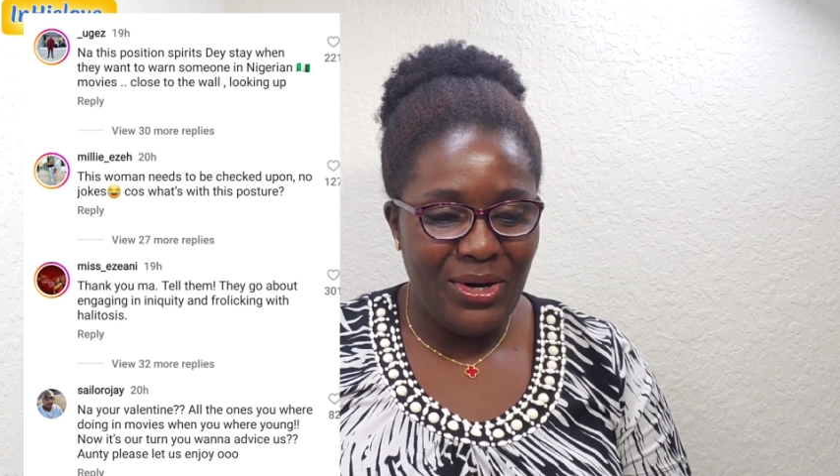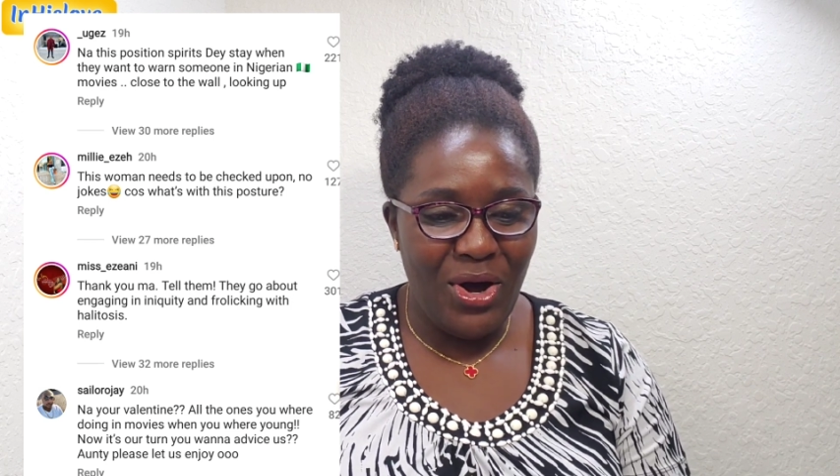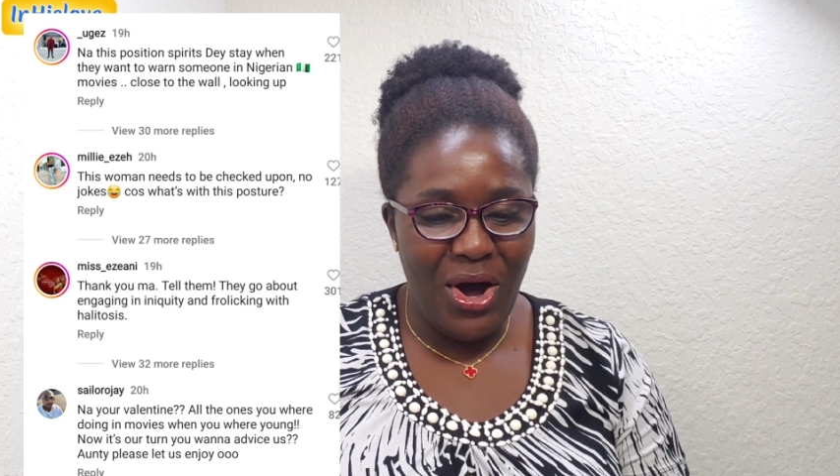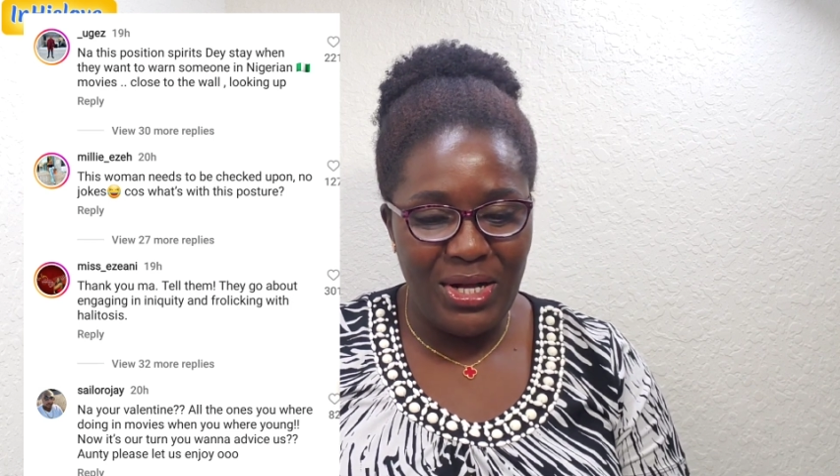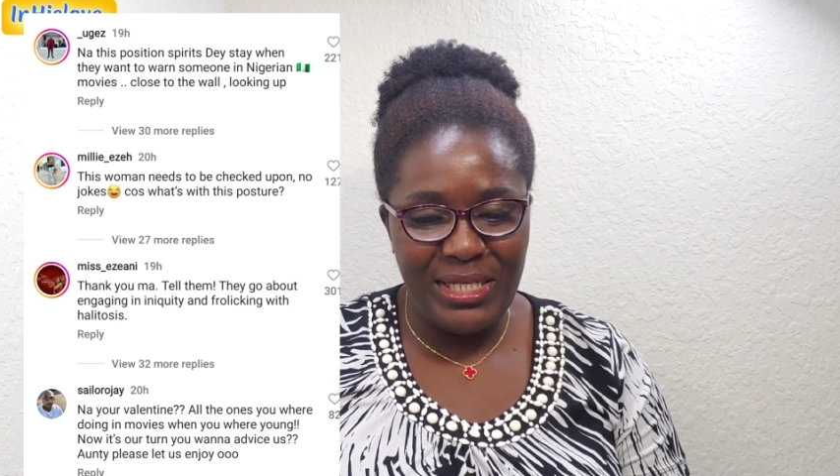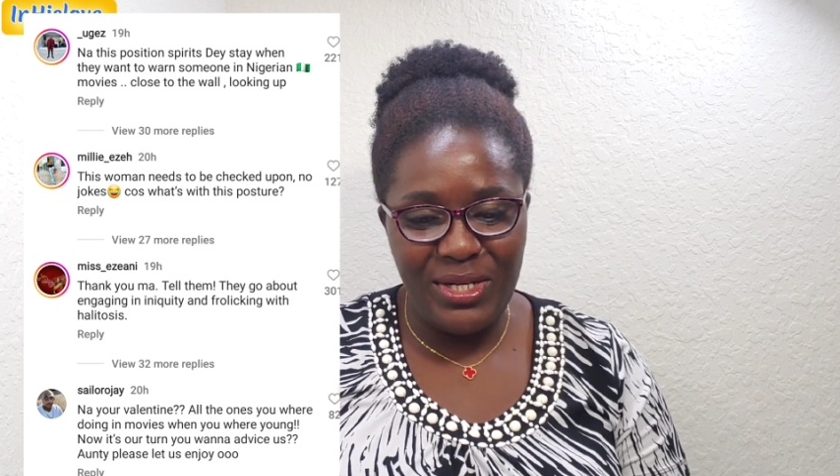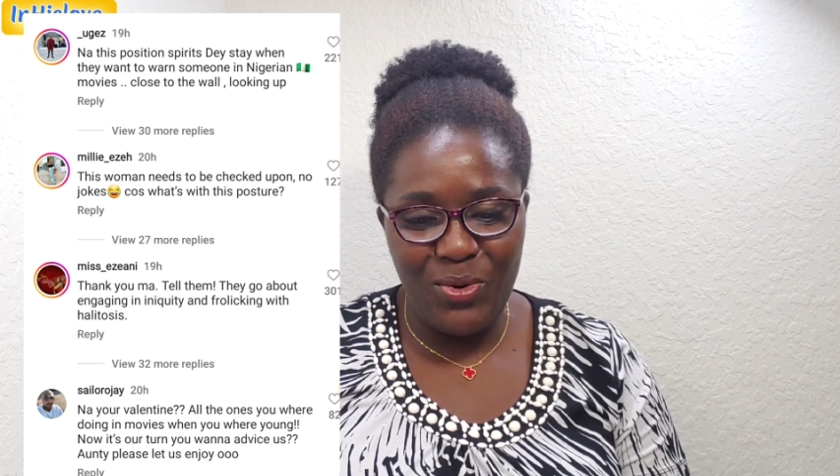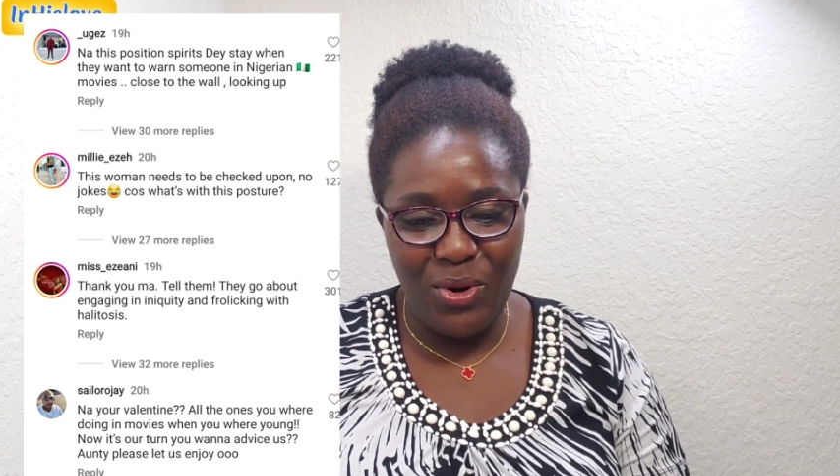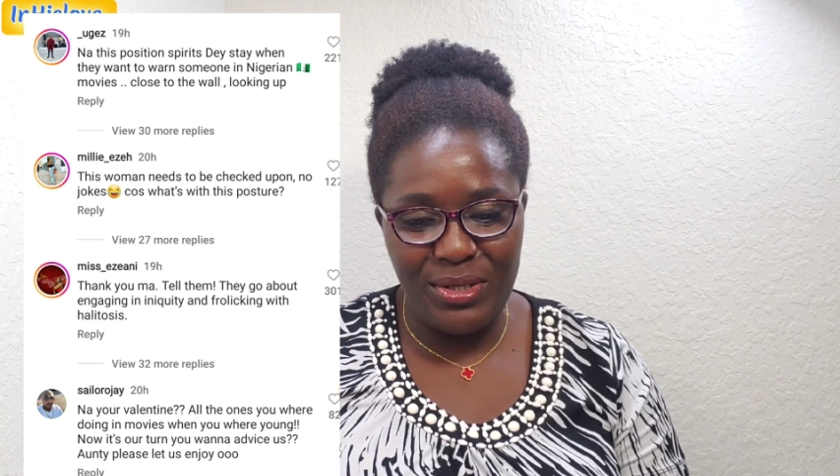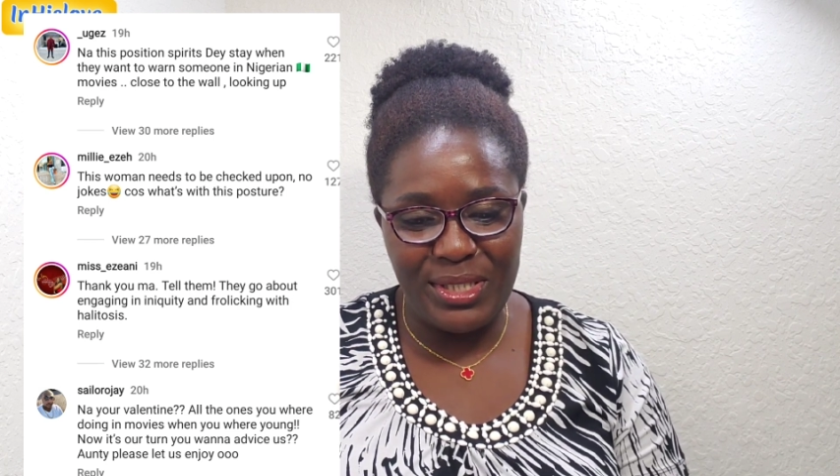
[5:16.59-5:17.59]
all the
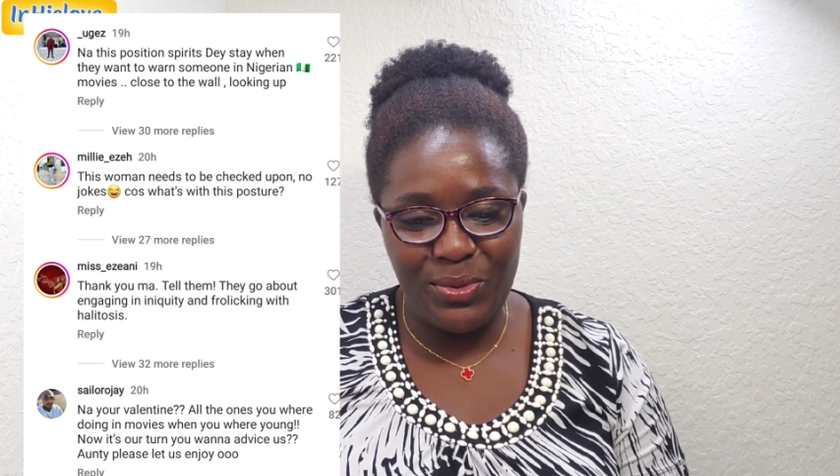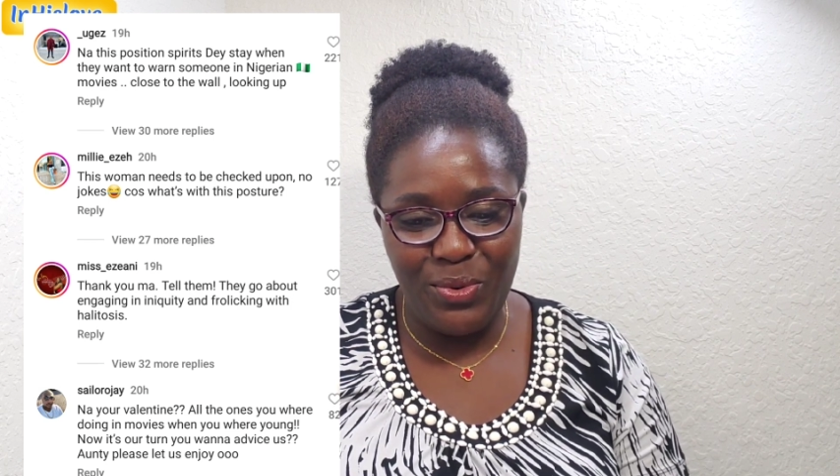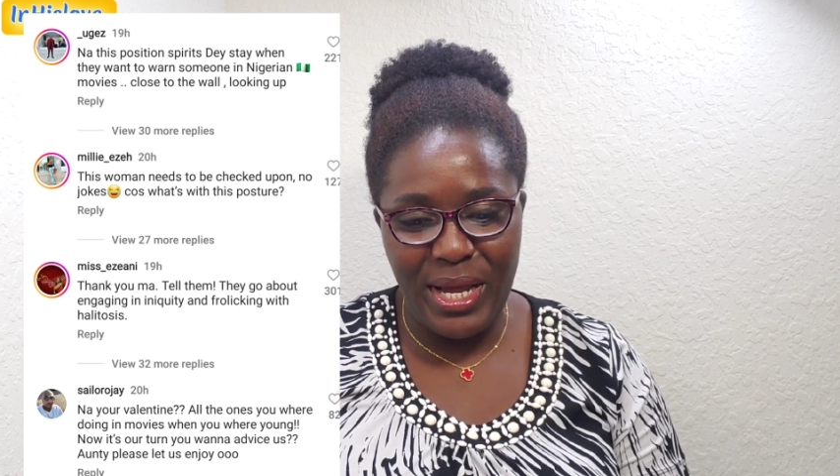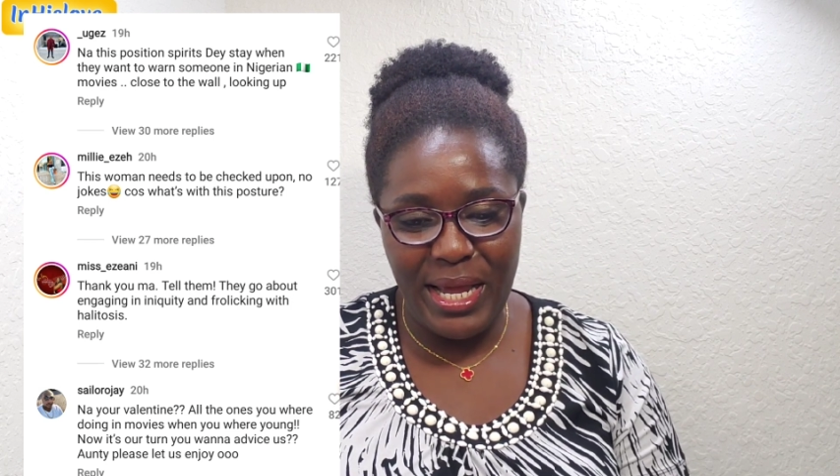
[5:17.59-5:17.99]
ones